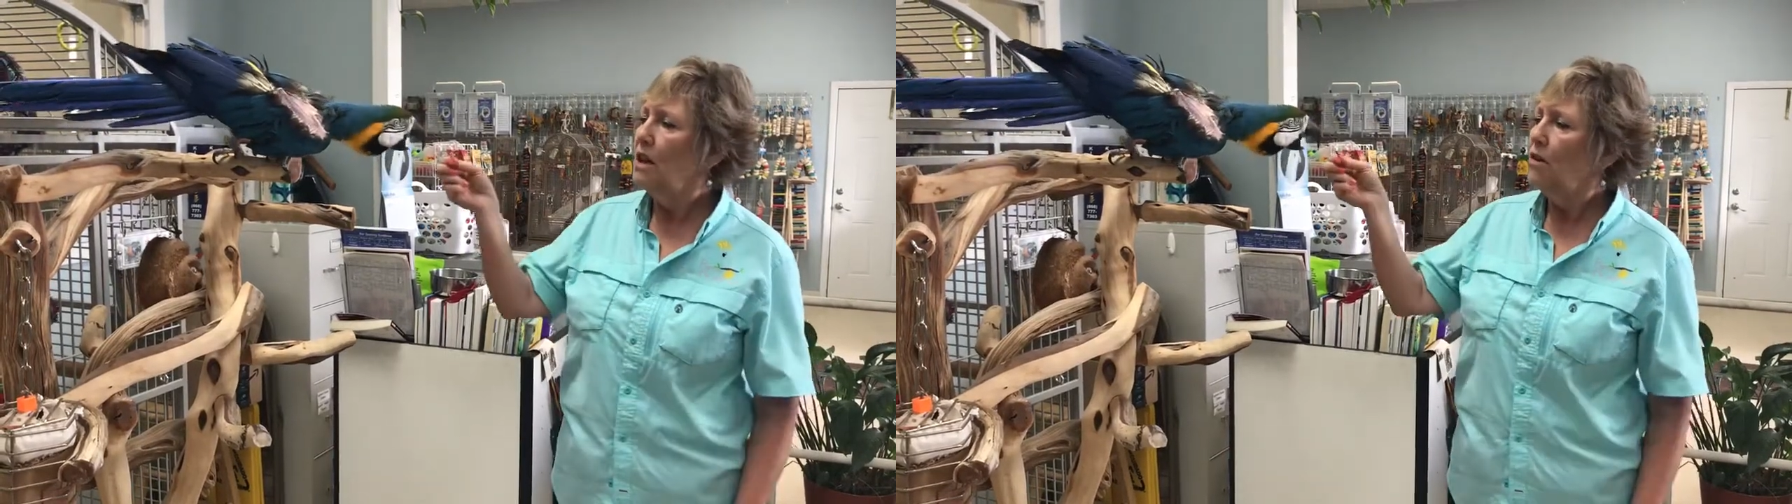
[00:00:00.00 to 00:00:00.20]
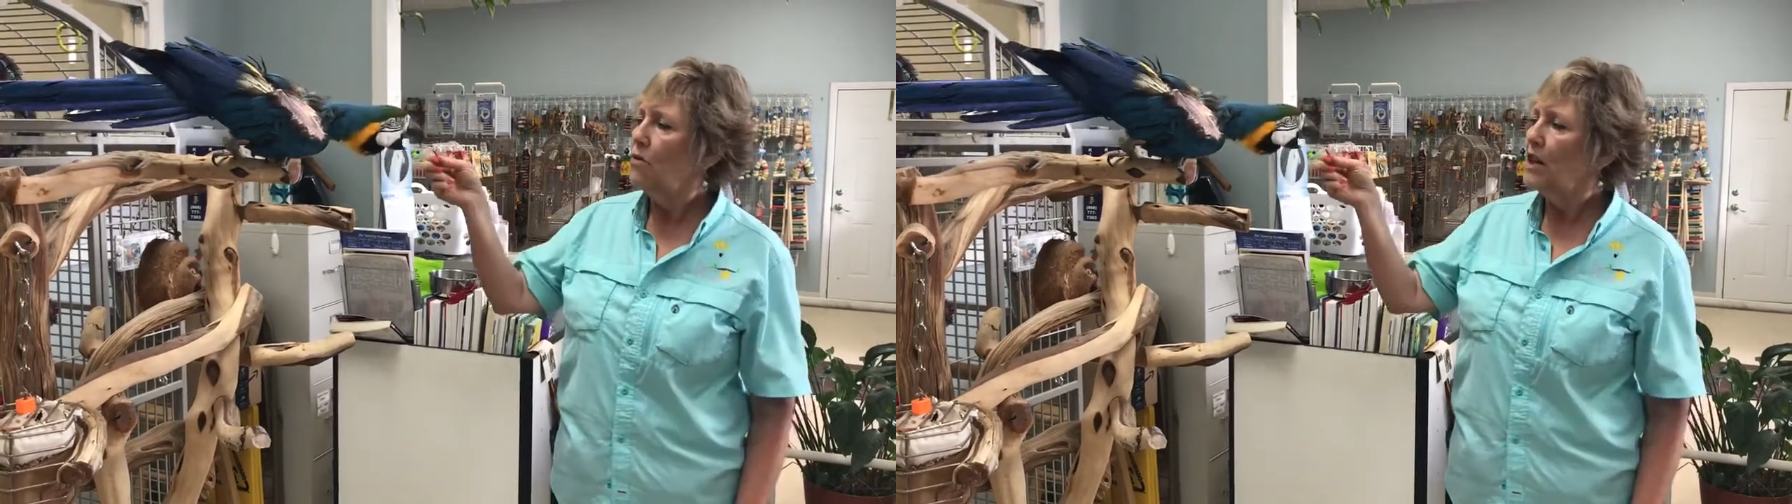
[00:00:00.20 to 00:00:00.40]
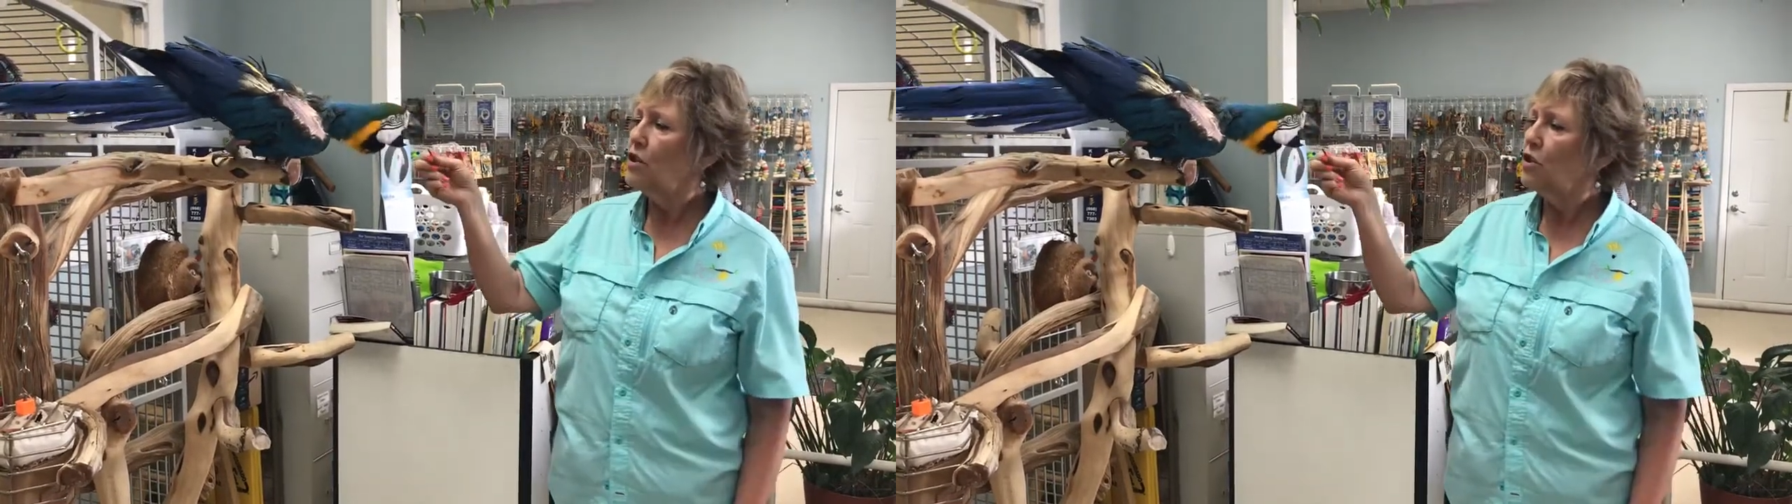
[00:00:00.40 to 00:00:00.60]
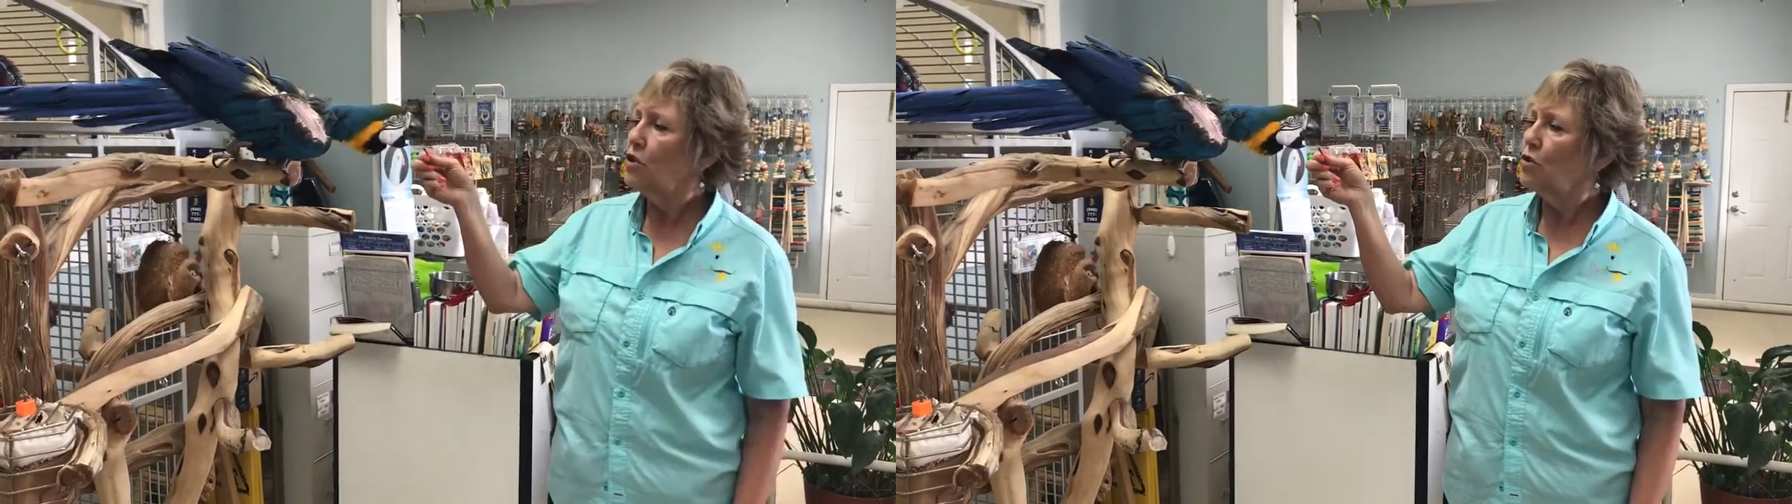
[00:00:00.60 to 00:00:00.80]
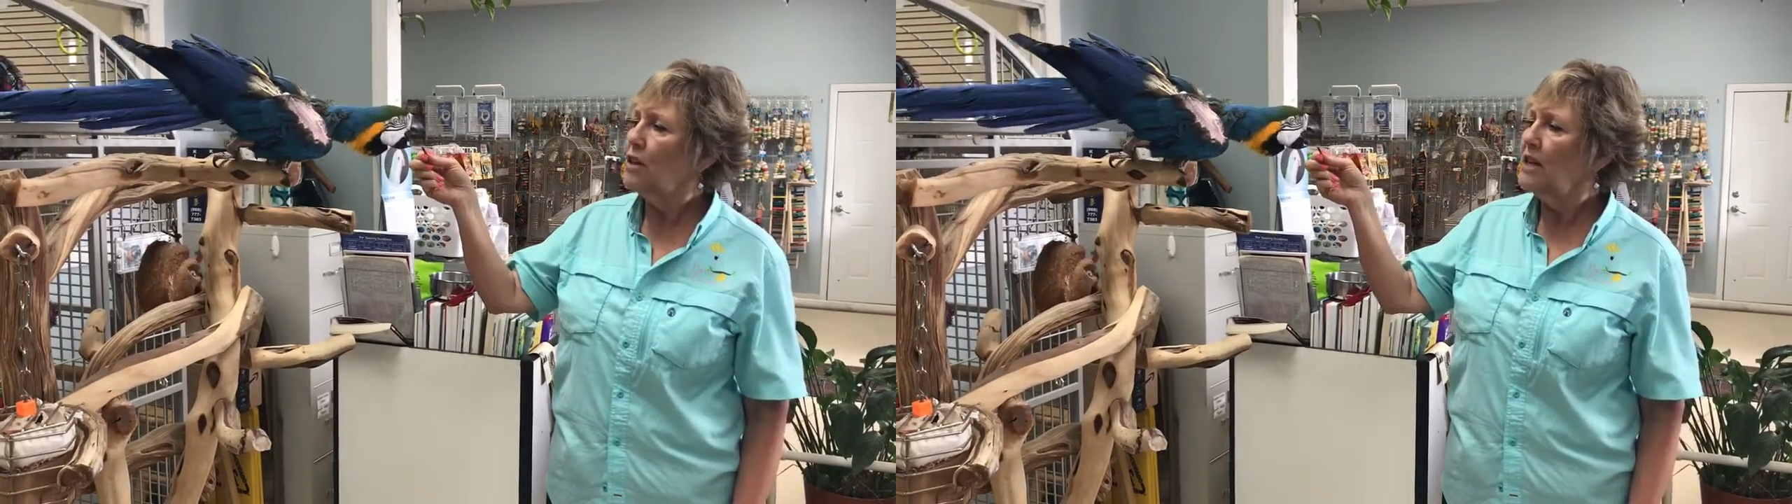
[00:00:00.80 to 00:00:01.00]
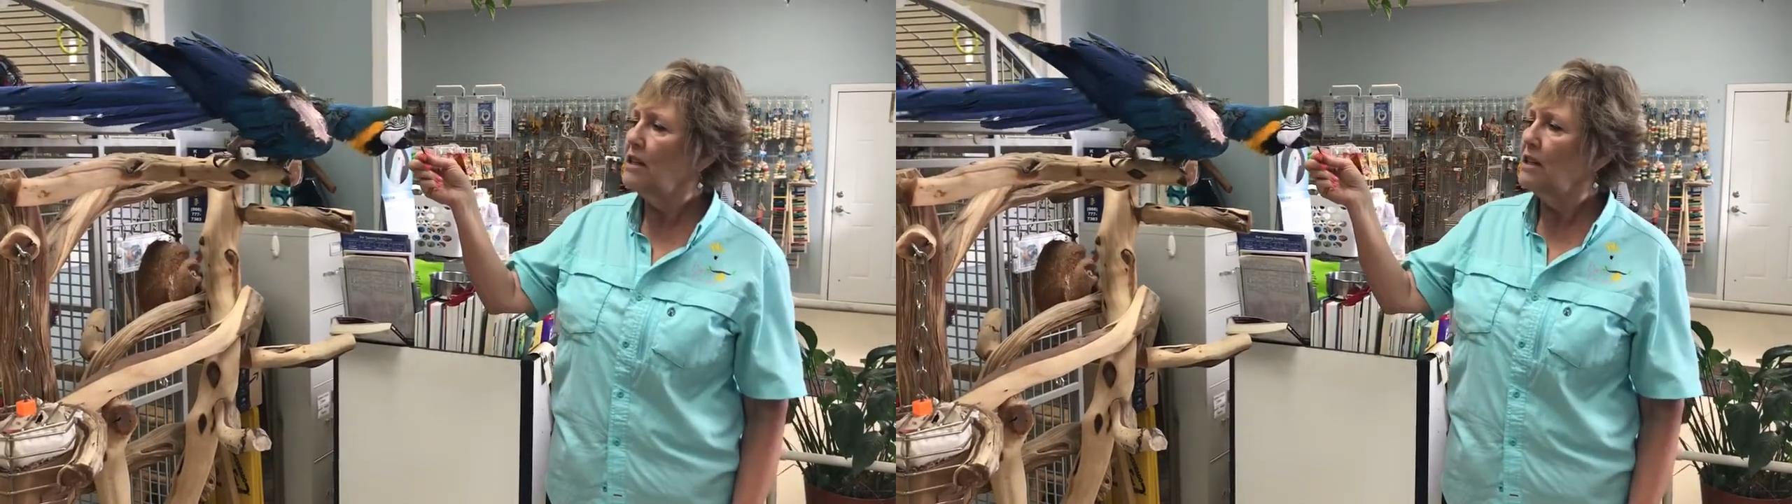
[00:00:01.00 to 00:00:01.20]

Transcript: reach the treat,